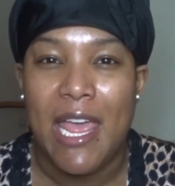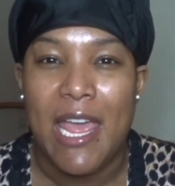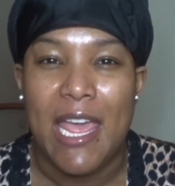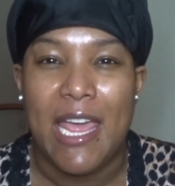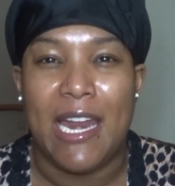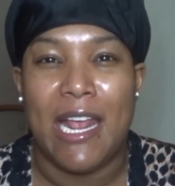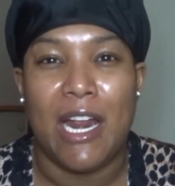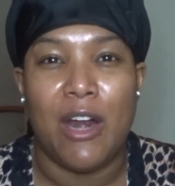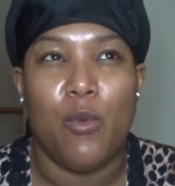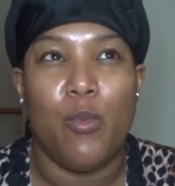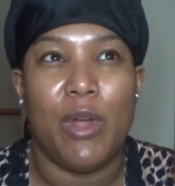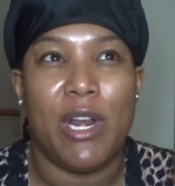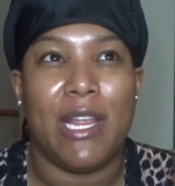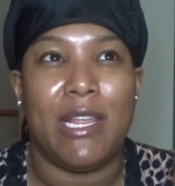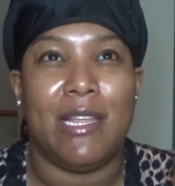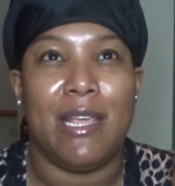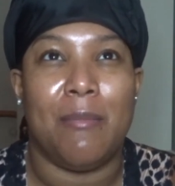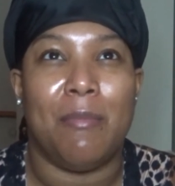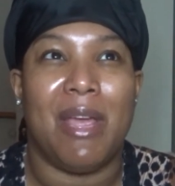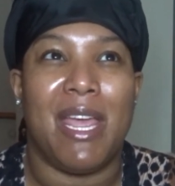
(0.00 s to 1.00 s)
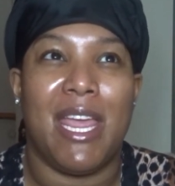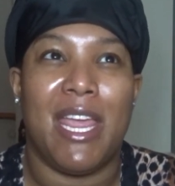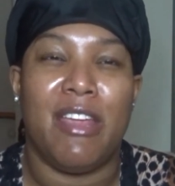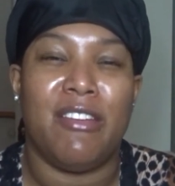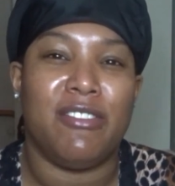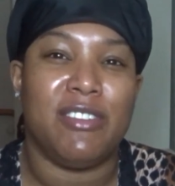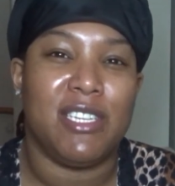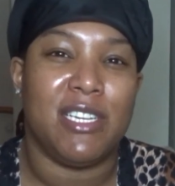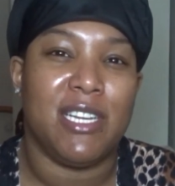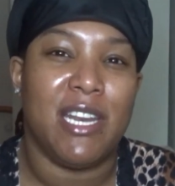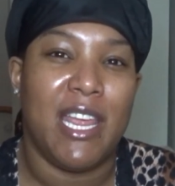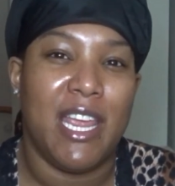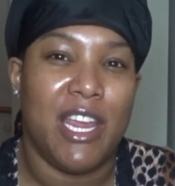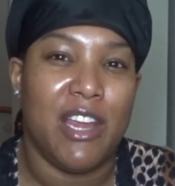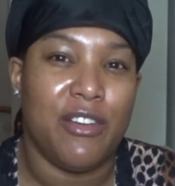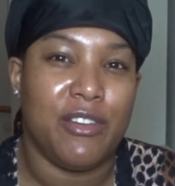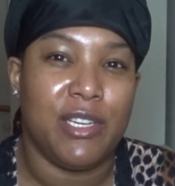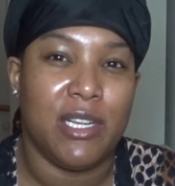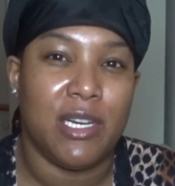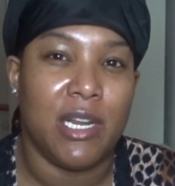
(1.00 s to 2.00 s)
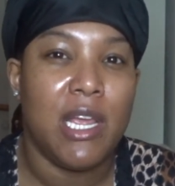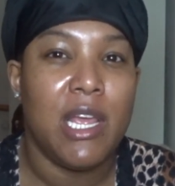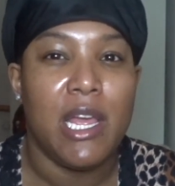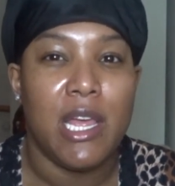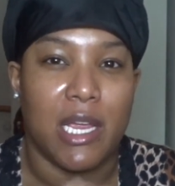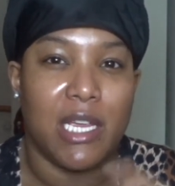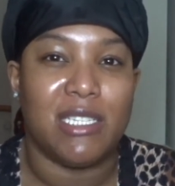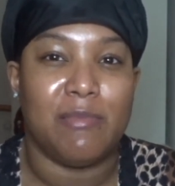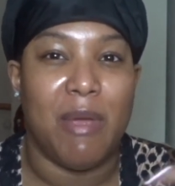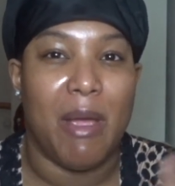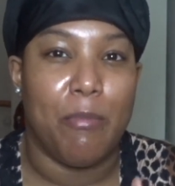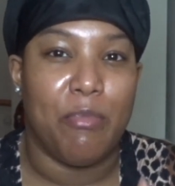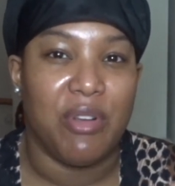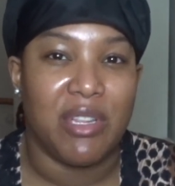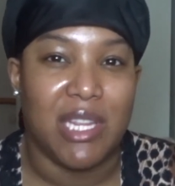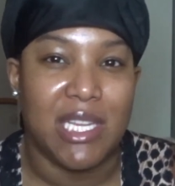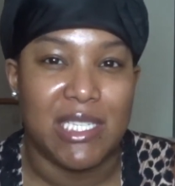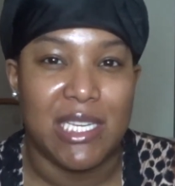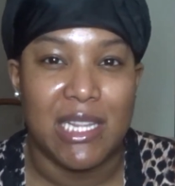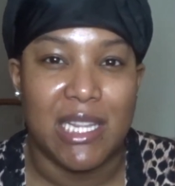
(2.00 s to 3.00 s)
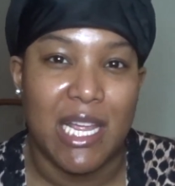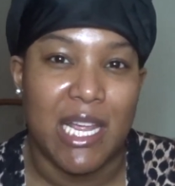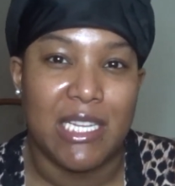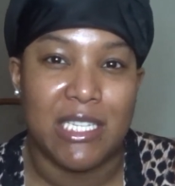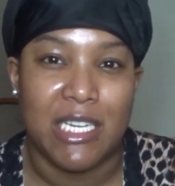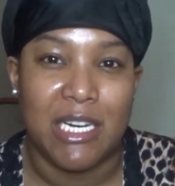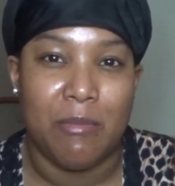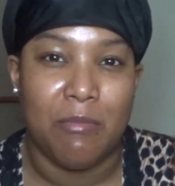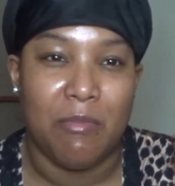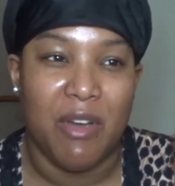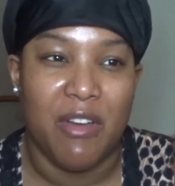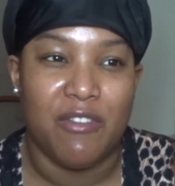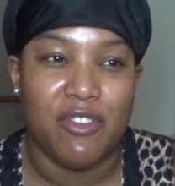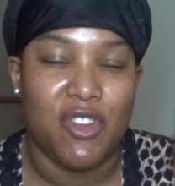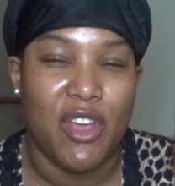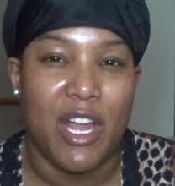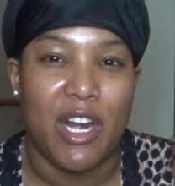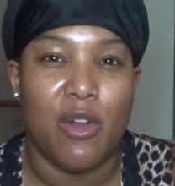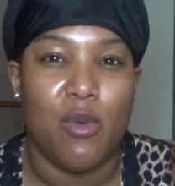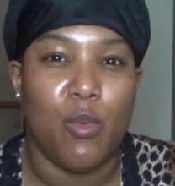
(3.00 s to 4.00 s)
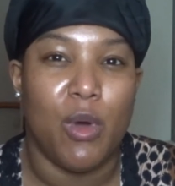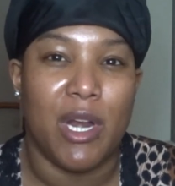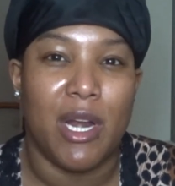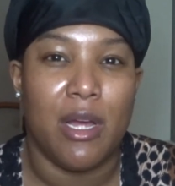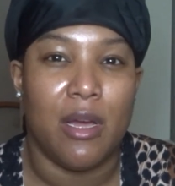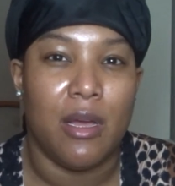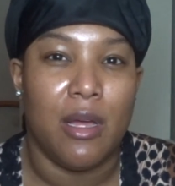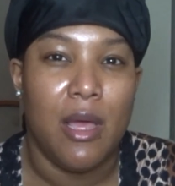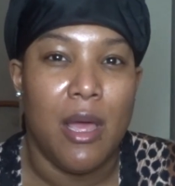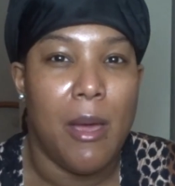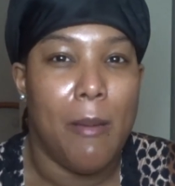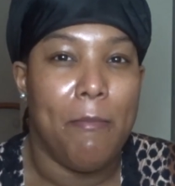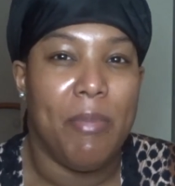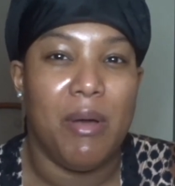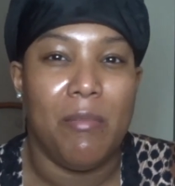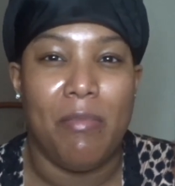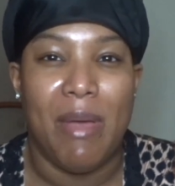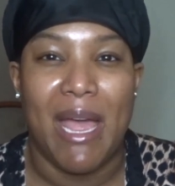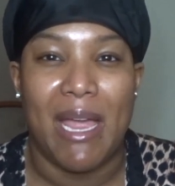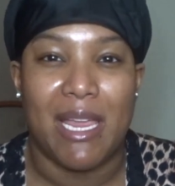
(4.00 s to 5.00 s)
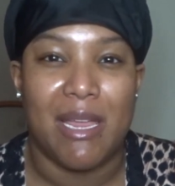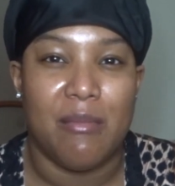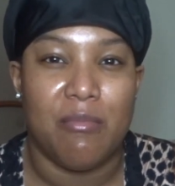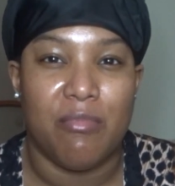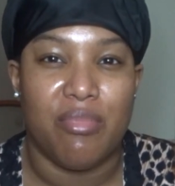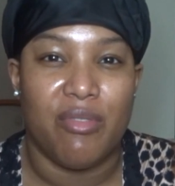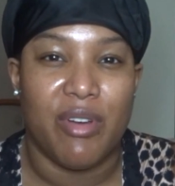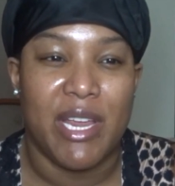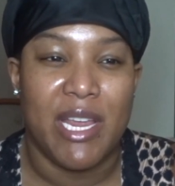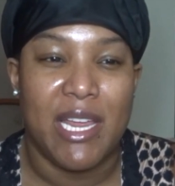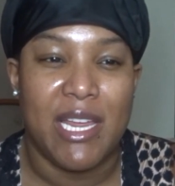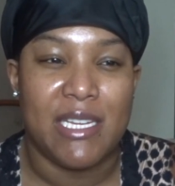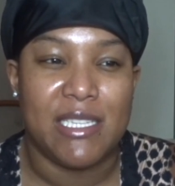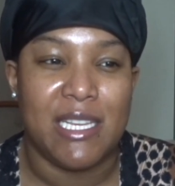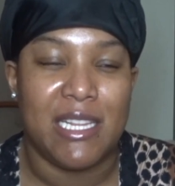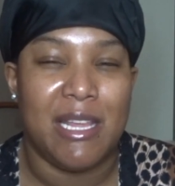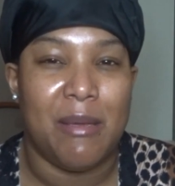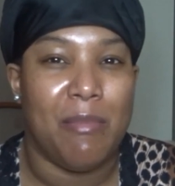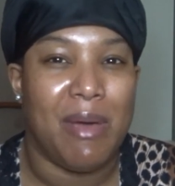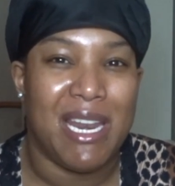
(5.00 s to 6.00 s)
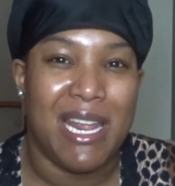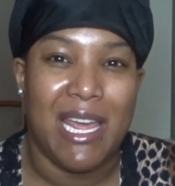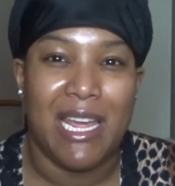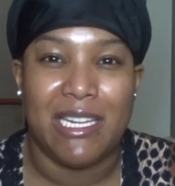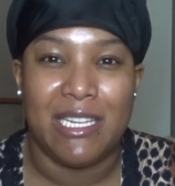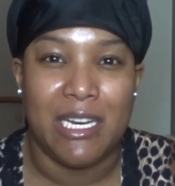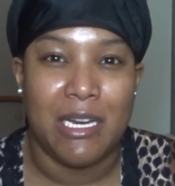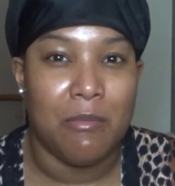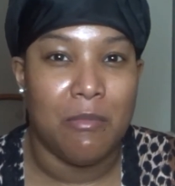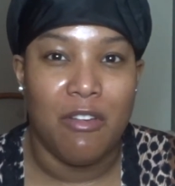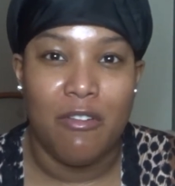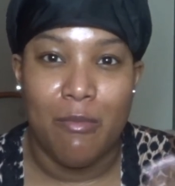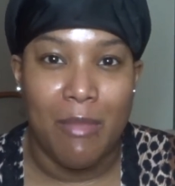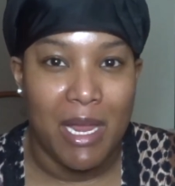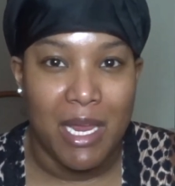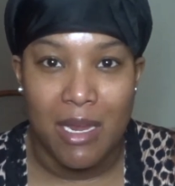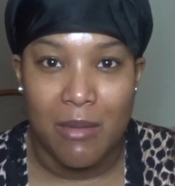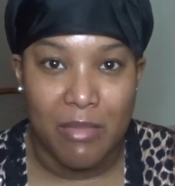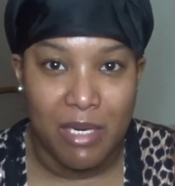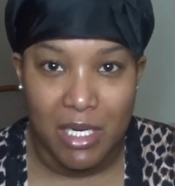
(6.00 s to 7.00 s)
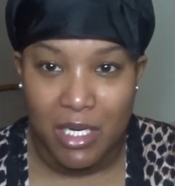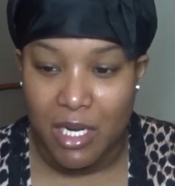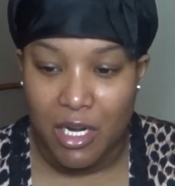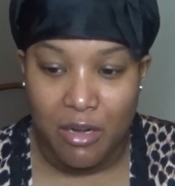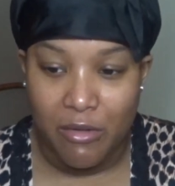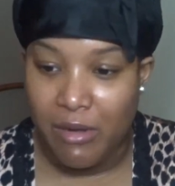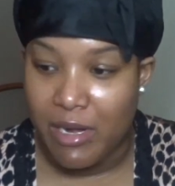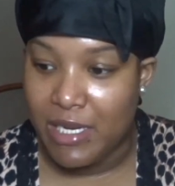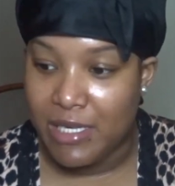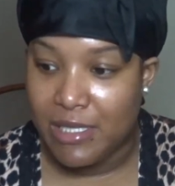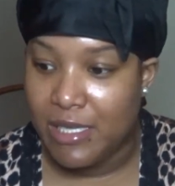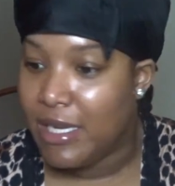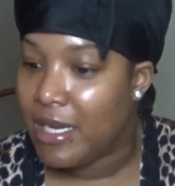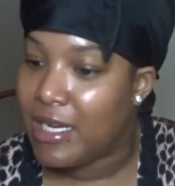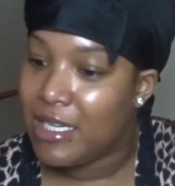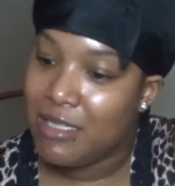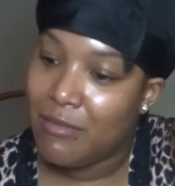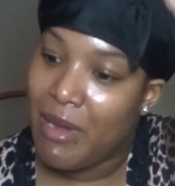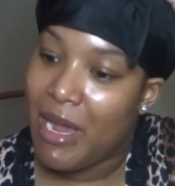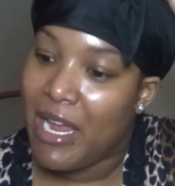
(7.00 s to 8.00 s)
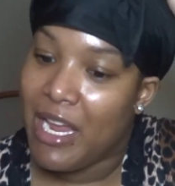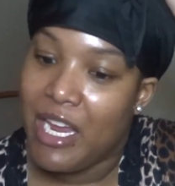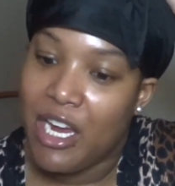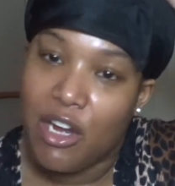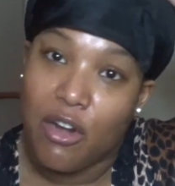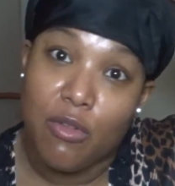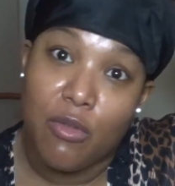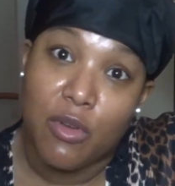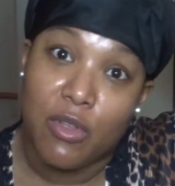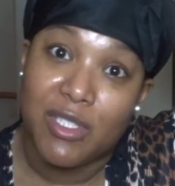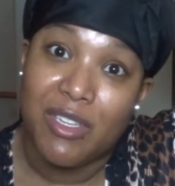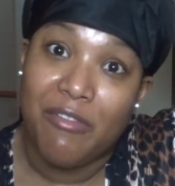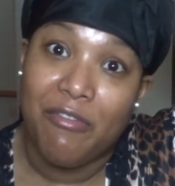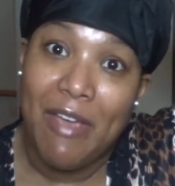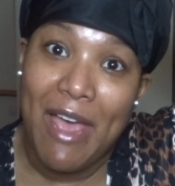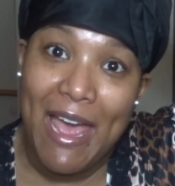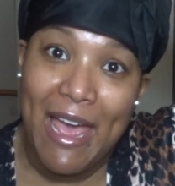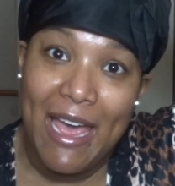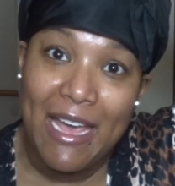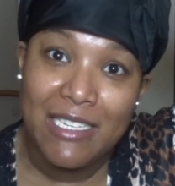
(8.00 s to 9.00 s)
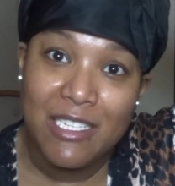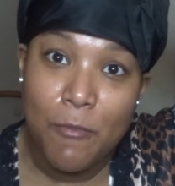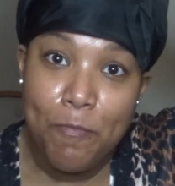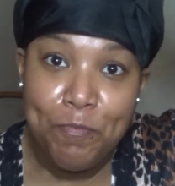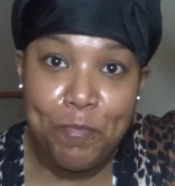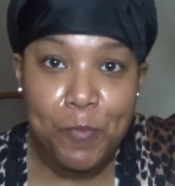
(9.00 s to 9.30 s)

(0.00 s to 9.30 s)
And I don't want to get my hair done because my birthday's at the end of the month, so I don't want to put back in braids and then by the end of the month my hair be looking crazy because my hair grows fast.